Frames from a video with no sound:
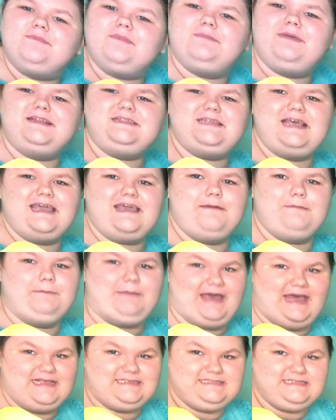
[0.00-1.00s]
been taking
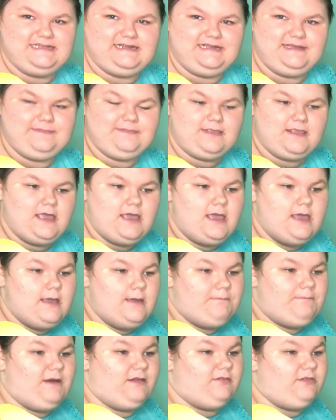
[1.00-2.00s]
baths in it,
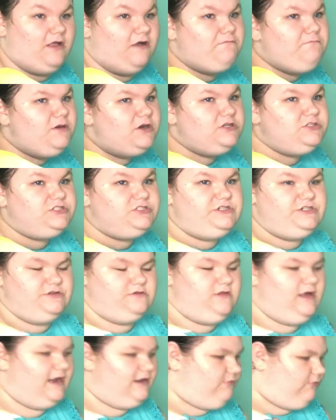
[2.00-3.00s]
but lovebirds do
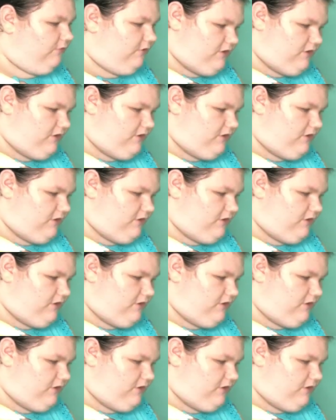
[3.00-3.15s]
like